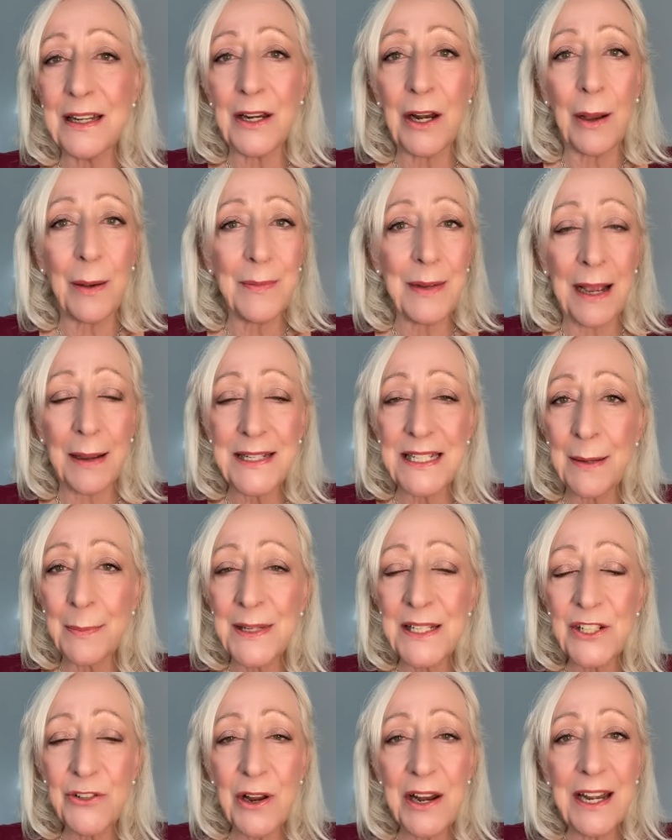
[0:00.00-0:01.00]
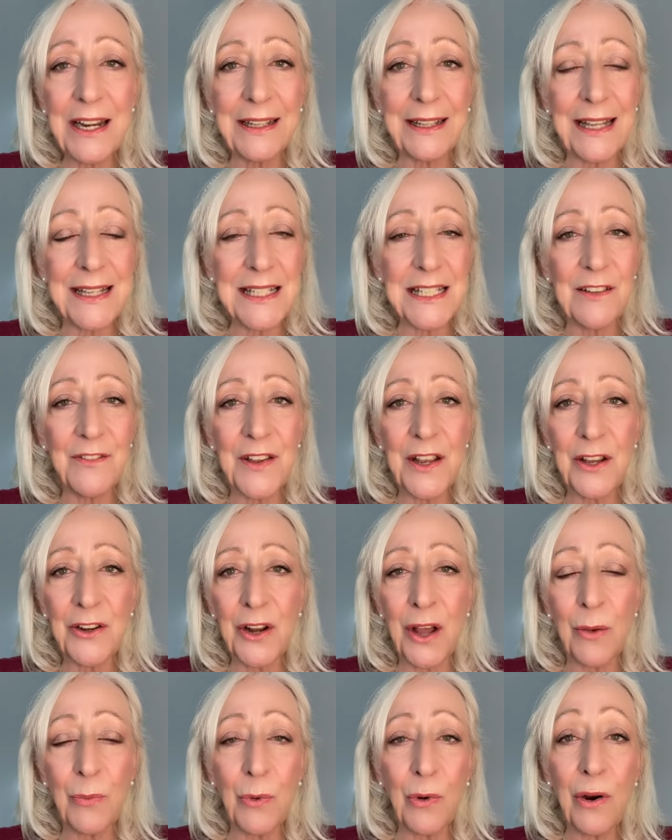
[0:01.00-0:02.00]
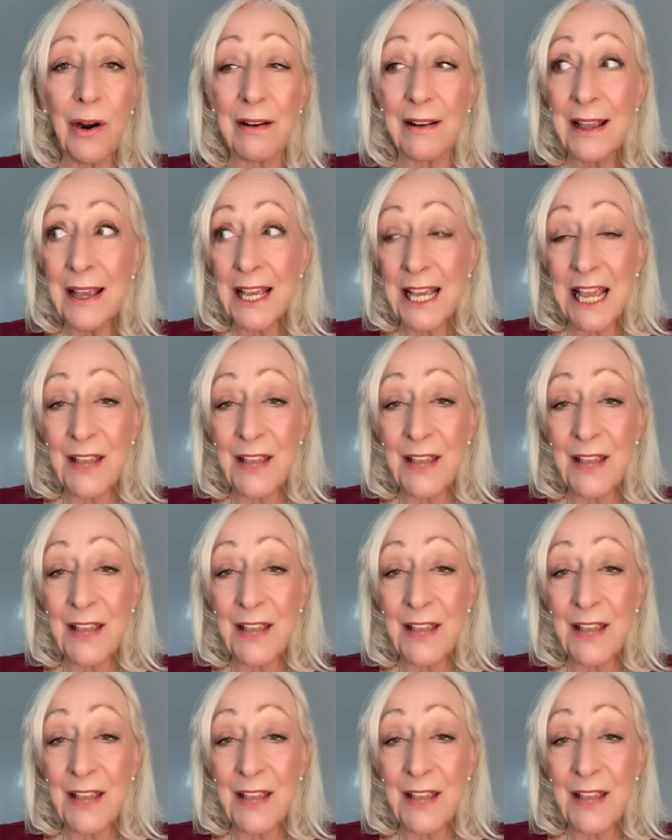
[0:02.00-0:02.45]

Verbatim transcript: you know, I demonstrated against the Vietnam War,